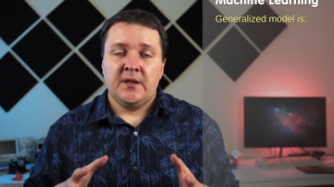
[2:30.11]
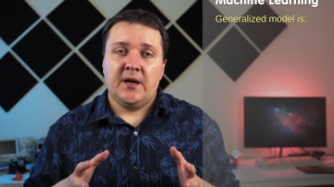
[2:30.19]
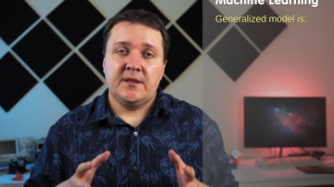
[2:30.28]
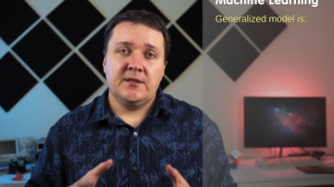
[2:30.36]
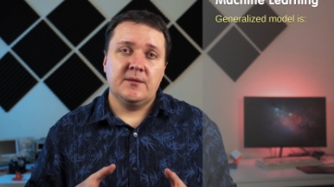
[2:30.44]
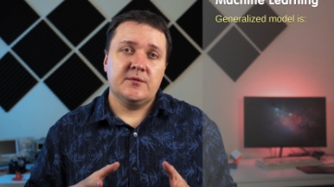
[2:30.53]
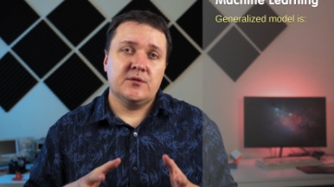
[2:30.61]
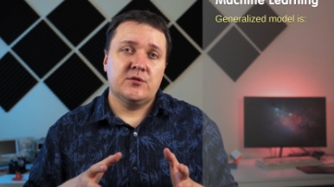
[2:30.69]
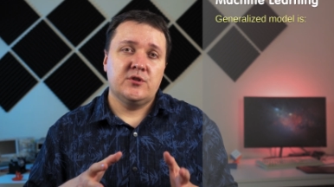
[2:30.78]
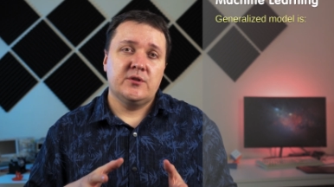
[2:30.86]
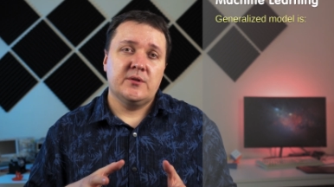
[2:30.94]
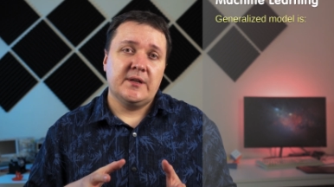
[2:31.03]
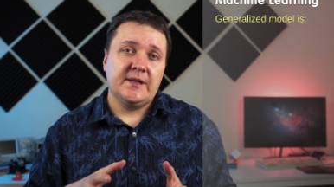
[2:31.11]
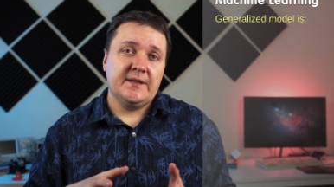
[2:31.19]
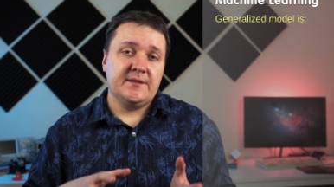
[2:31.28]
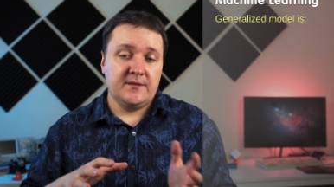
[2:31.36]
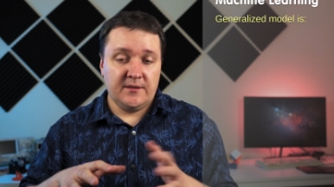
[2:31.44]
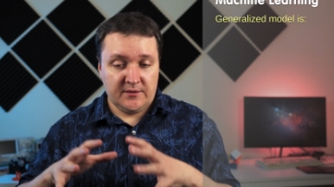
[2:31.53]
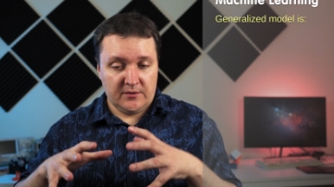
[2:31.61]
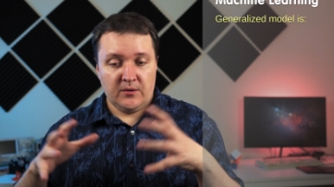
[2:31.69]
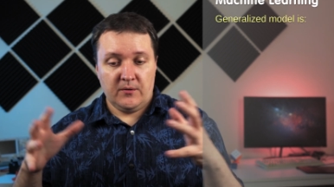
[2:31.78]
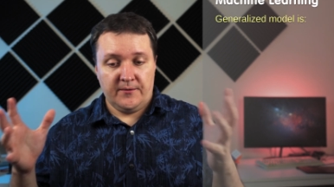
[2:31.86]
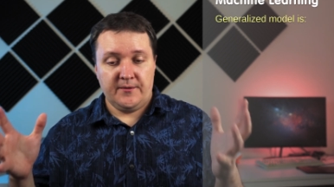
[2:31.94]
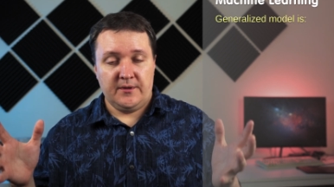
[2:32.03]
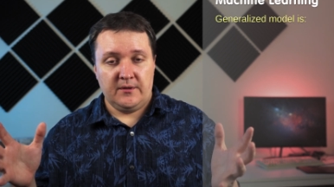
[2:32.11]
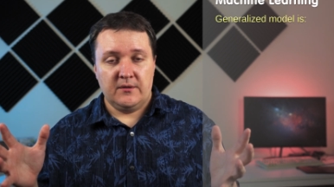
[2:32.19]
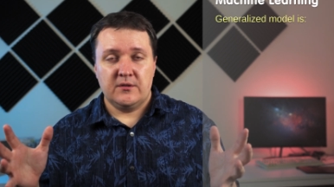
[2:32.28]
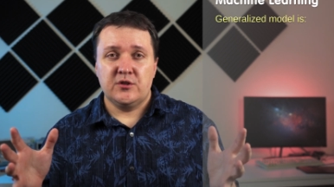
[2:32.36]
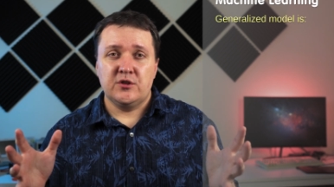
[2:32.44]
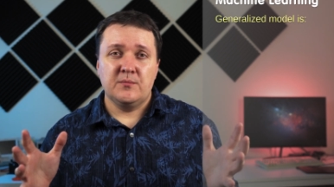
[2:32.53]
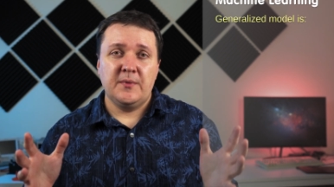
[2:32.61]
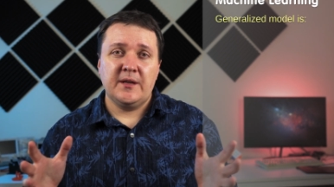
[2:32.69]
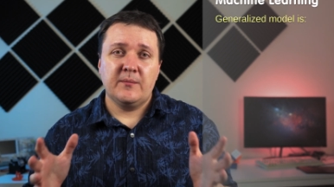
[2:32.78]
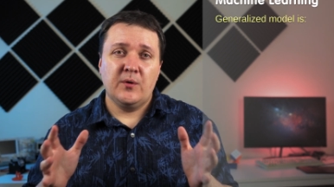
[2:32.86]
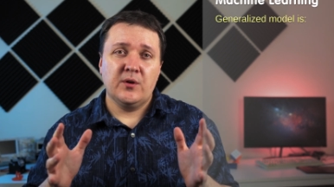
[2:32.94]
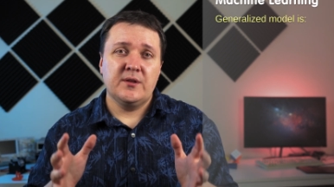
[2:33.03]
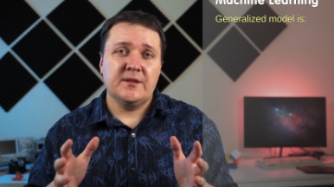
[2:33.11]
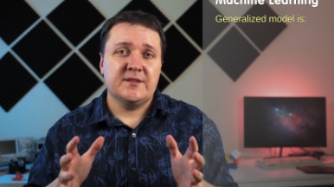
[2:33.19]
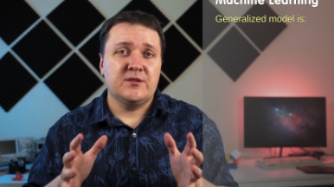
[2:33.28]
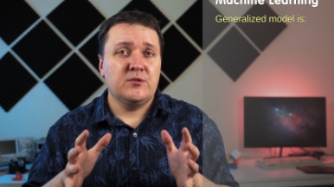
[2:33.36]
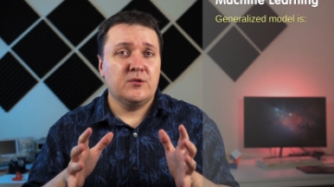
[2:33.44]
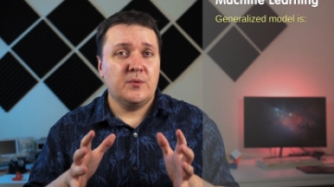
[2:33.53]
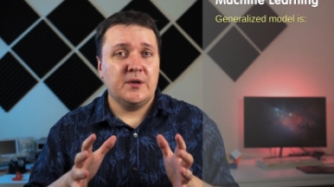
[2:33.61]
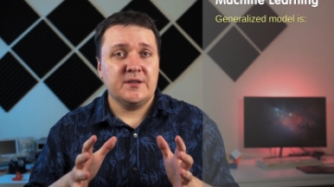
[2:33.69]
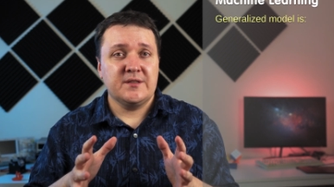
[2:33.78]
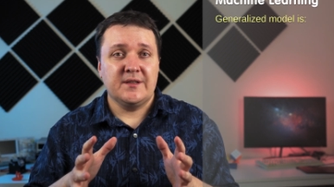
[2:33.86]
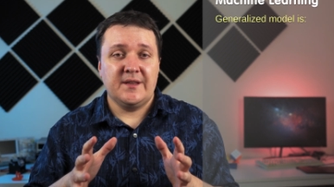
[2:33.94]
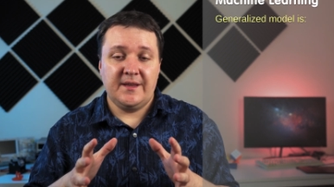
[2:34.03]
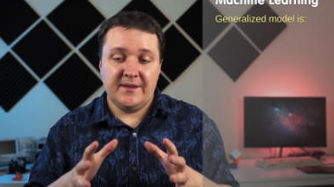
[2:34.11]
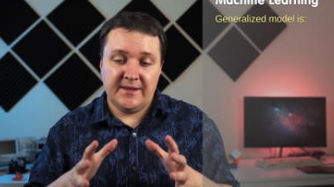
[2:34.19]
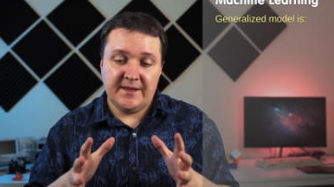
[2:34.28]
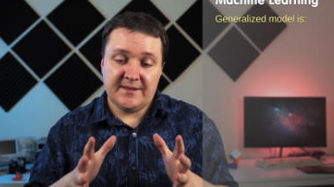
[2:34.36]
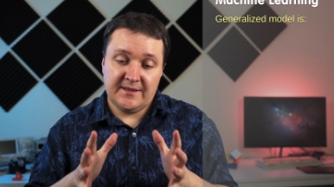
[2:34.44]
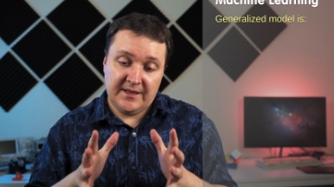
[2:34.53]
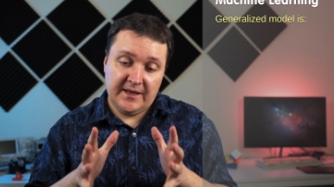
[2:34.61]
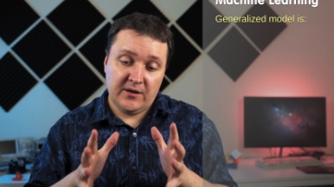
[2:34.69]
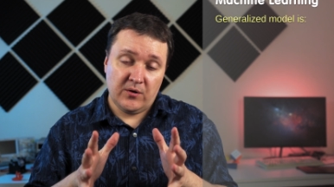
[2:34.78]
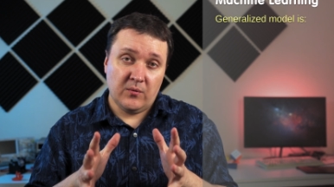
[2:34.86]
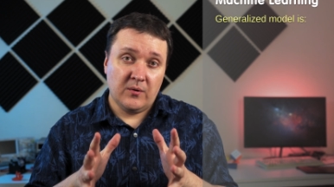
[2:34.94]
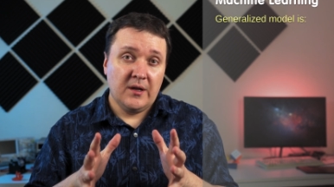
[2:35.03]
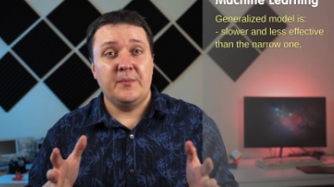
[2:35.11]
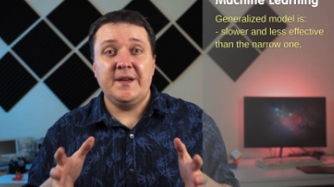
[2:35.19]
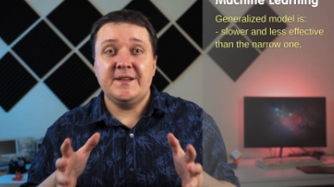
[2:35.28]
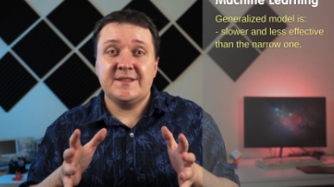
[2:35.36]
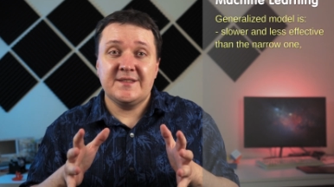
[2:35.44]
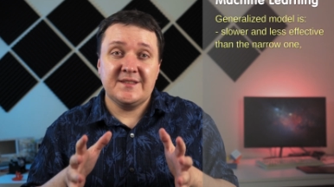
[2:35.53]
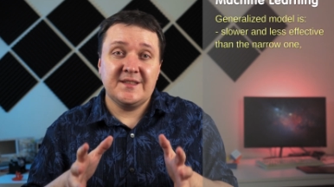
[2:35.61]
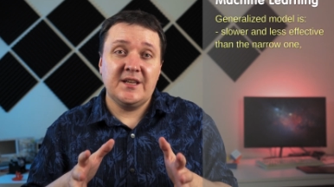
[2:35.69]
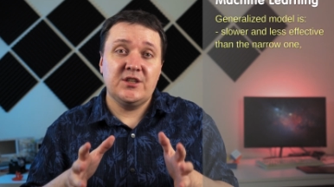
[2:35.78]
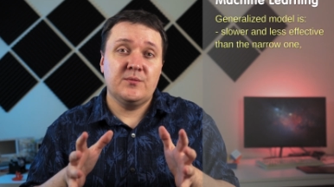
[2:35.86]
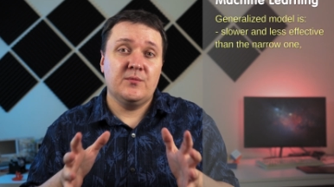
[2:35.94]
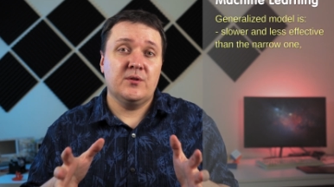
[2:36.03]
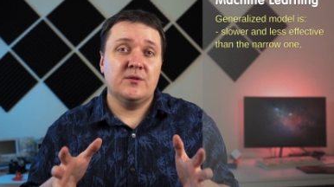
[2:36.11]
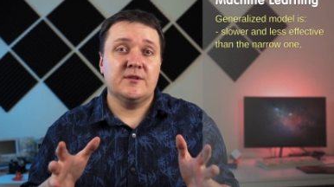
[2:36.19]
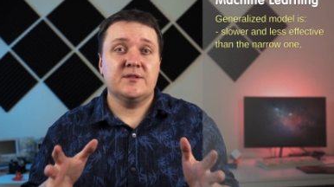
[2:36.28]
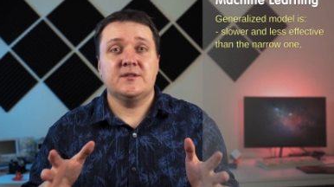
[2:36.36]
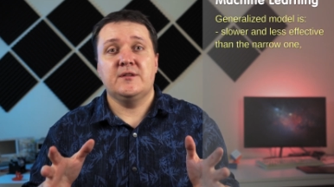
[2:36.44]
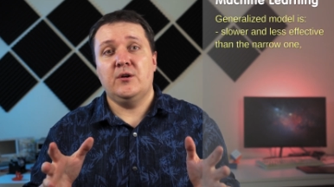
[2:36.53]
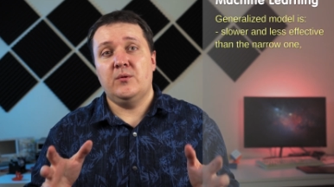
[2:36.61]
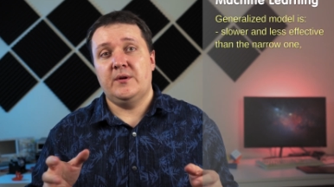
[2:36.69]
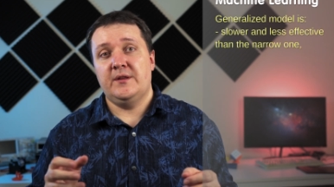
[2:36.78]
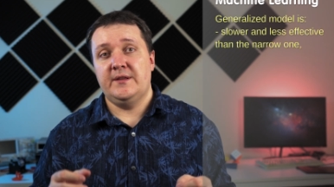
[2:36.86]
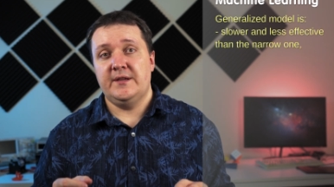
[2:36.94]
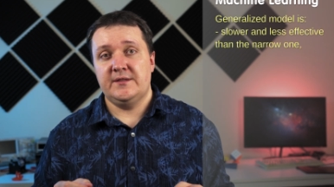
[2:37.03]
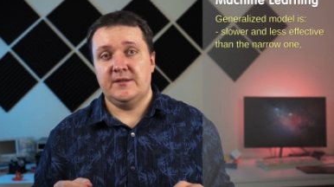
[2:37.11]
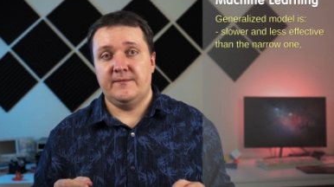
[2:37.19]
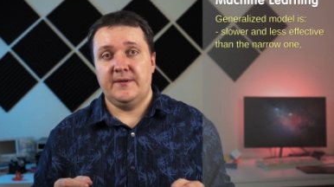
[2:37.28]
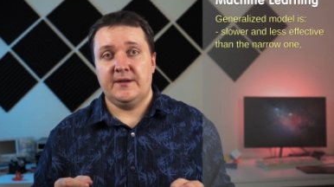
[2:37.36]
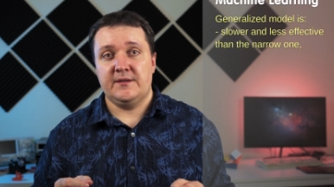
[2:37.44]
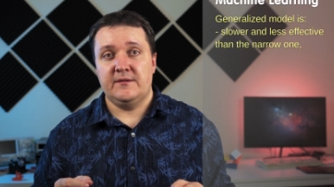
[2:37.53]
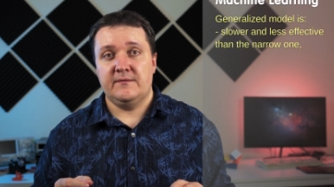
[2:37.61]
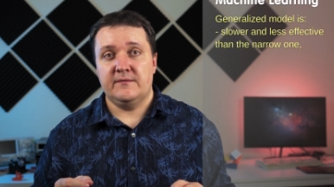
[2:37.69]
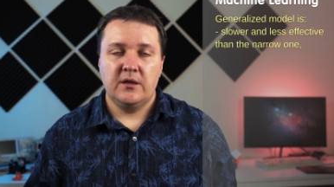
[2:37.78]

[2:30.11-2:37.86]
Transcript: Attempts to generalize this whole thing to make models universal and less narrow makes such models slower and less effective.